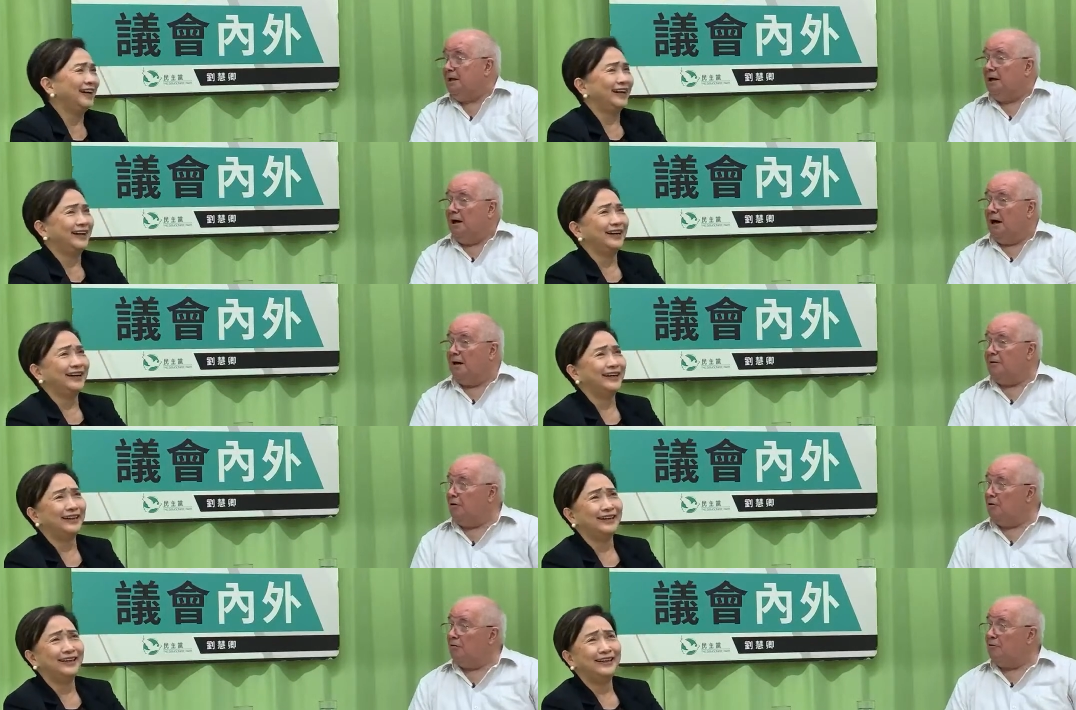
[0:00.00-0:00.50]

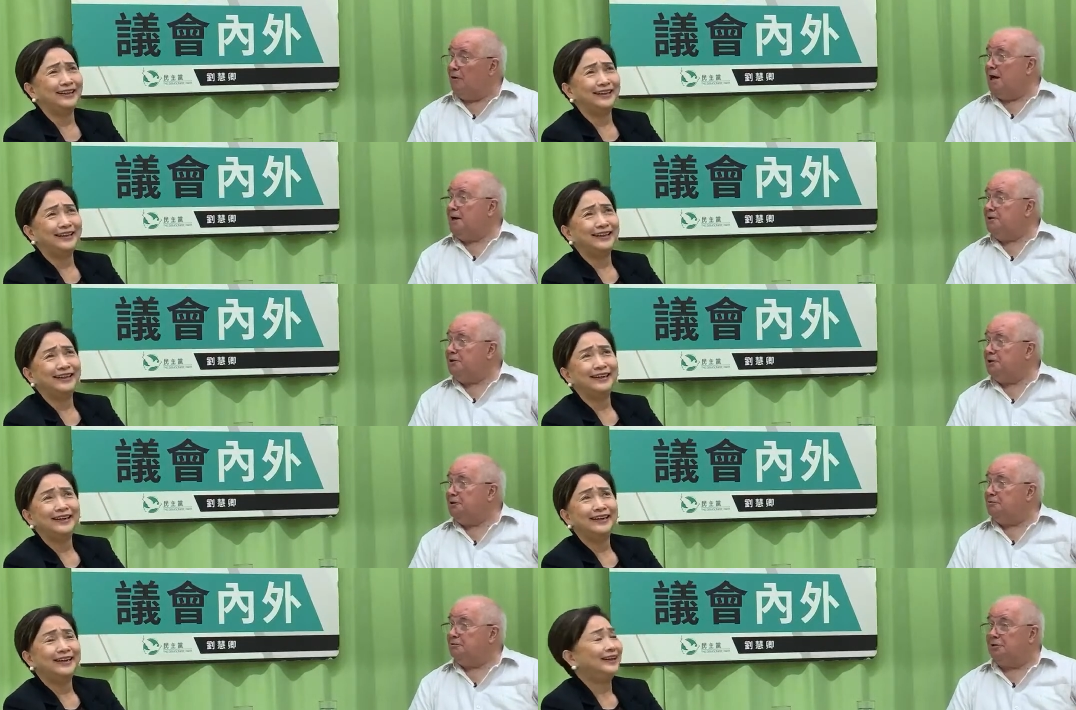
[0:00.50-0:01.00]
Speaker 1: I've got
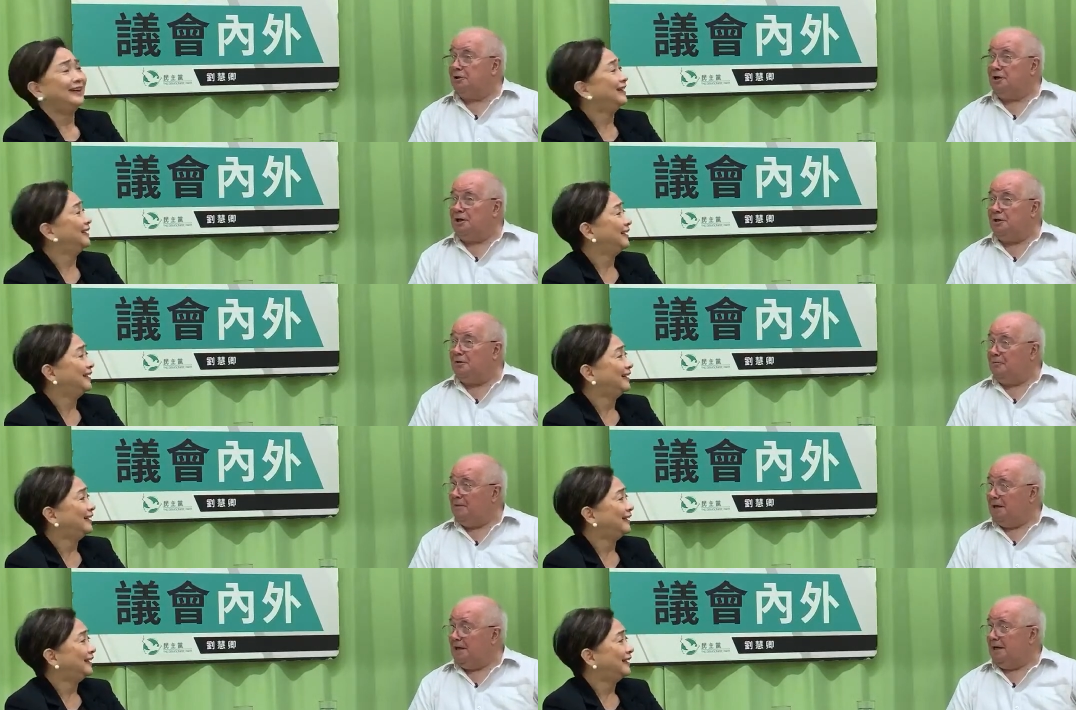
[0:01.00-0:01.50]
grandchildren
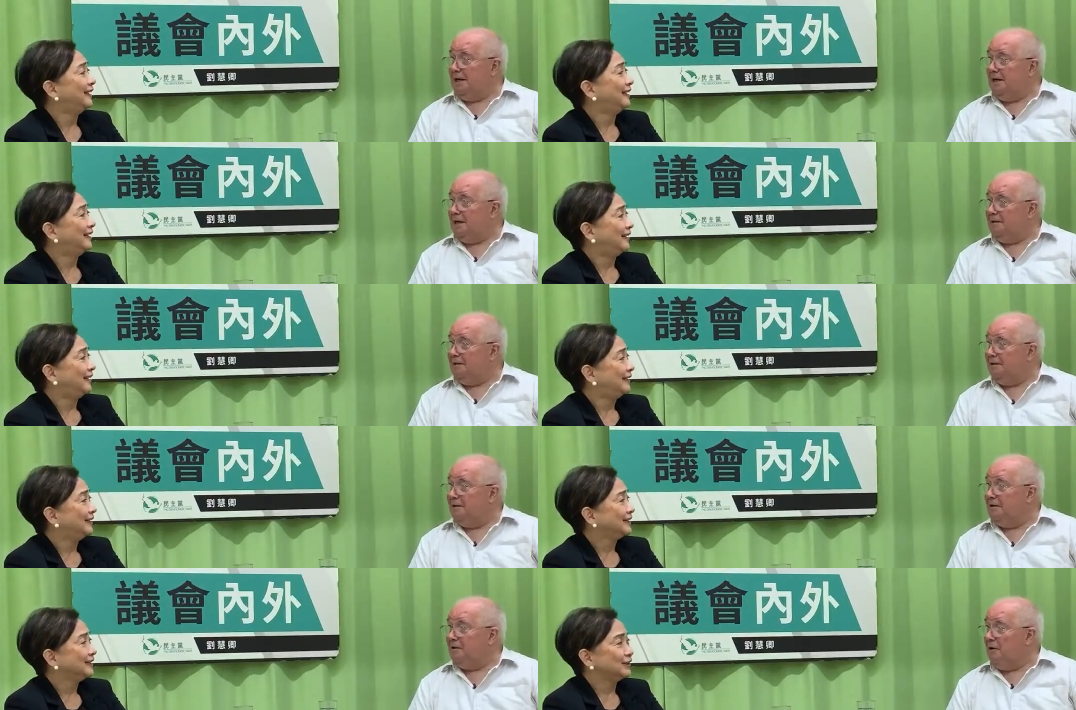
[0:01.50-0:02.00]
in the
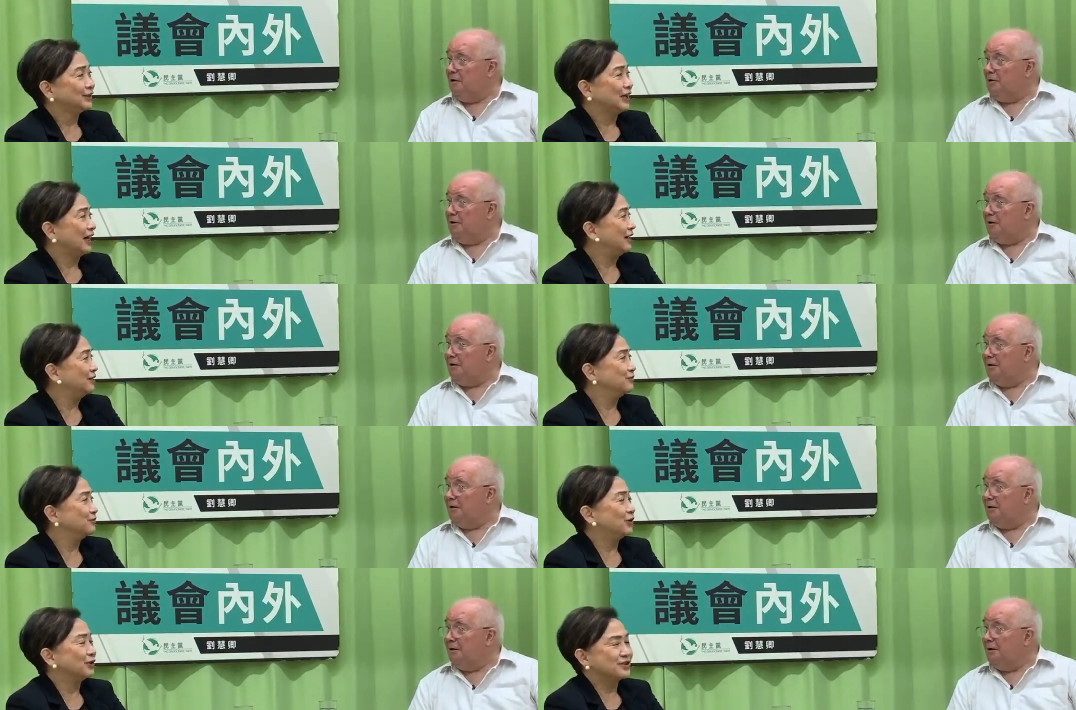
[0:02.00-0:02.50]
mainland. I know. You
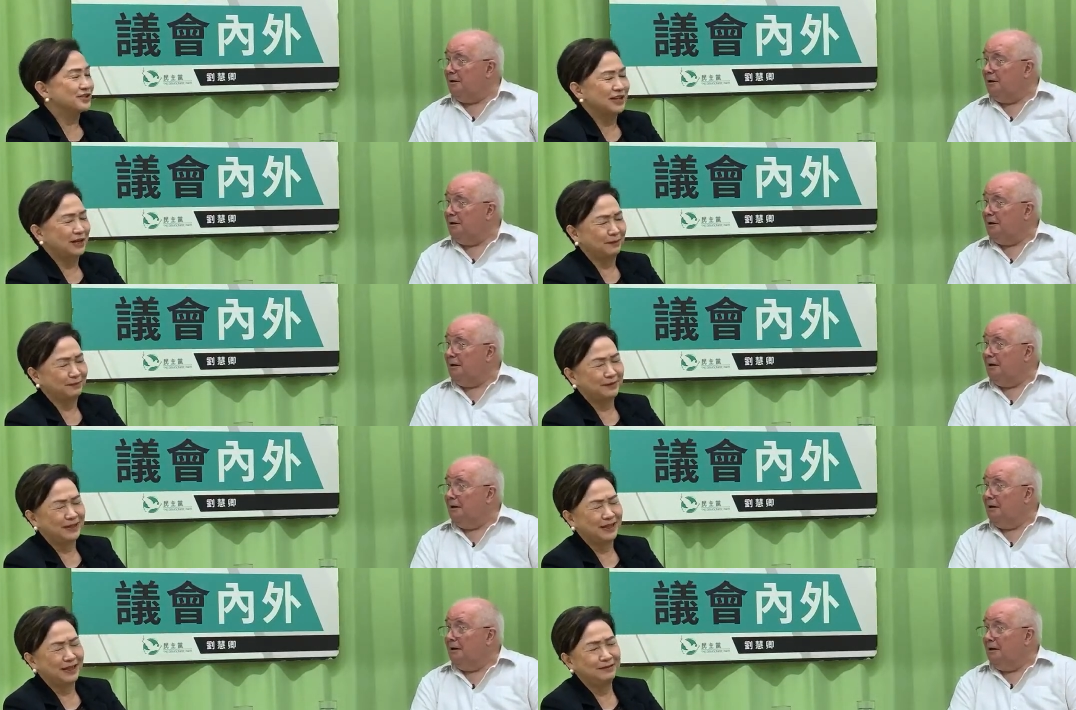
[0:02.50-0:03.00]
can't
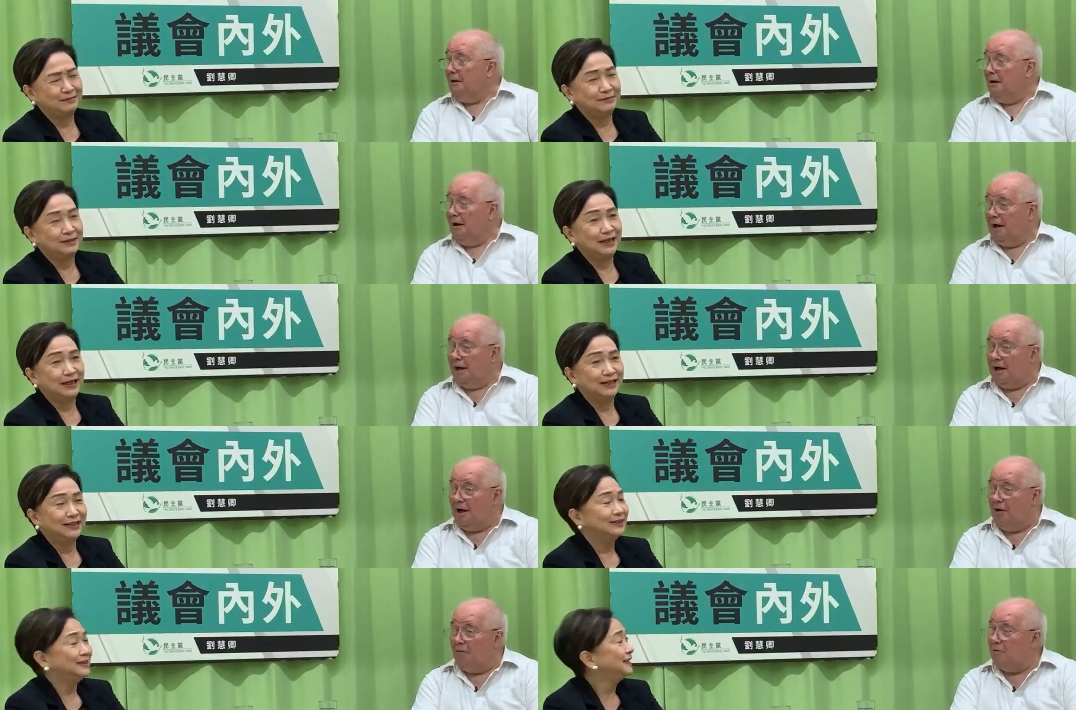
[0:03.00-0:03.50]
WhatsApp them. Uh.
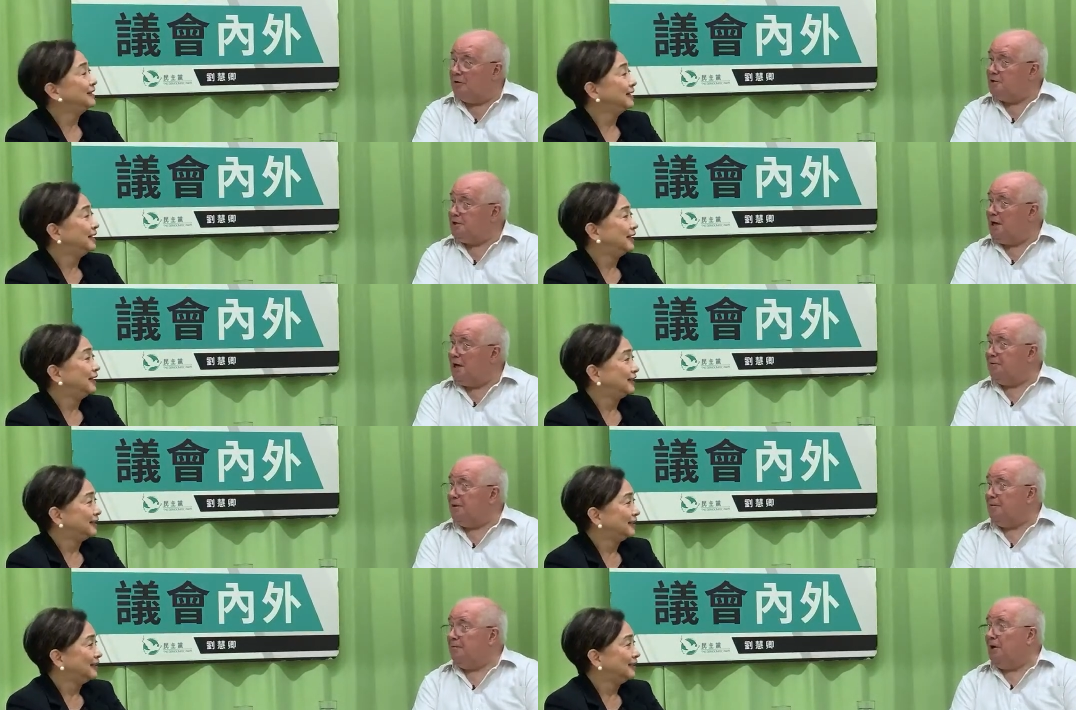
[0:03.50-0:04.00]
I can't
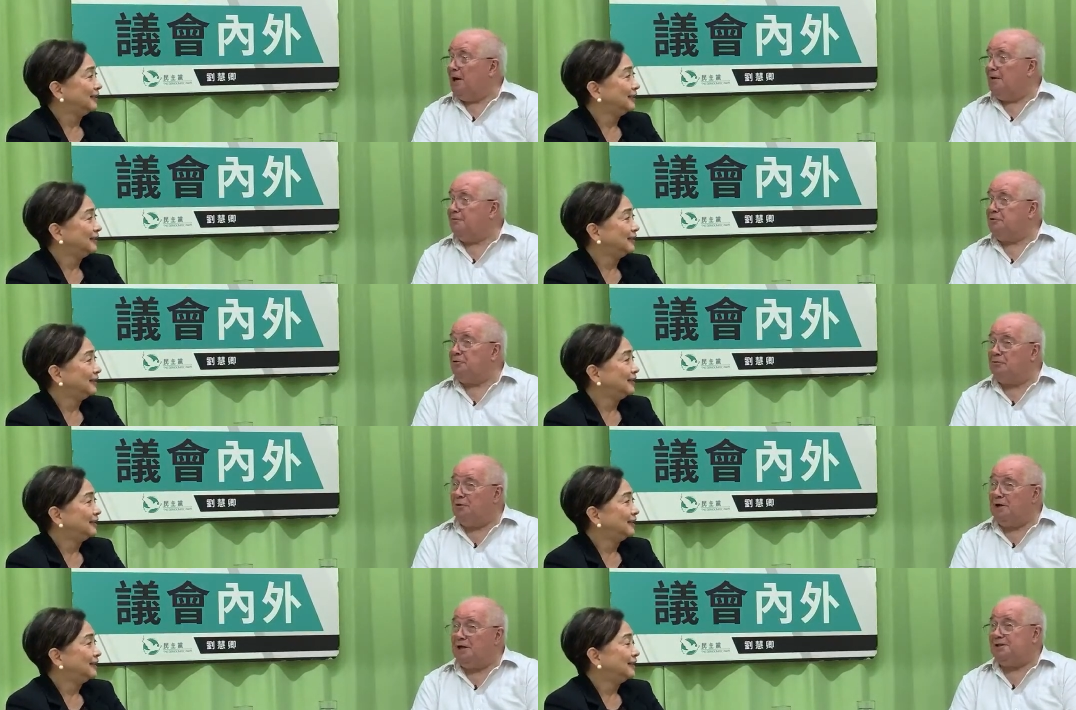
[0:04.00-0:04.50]
WhatsApp them. I have
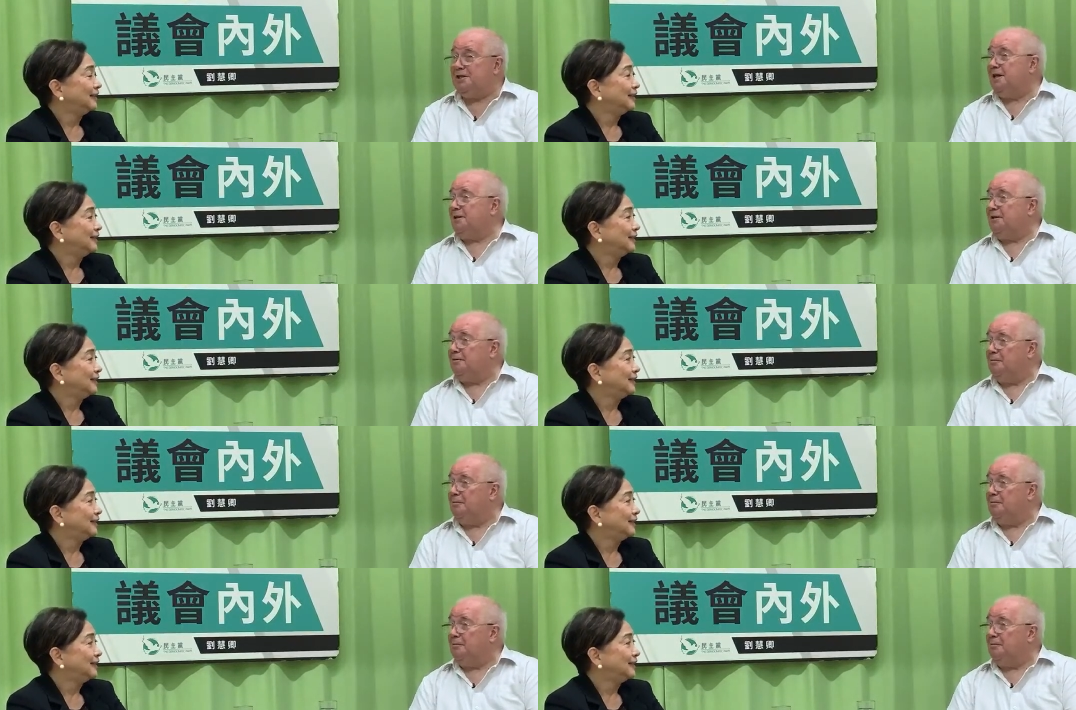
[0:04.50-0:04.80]
to WeChat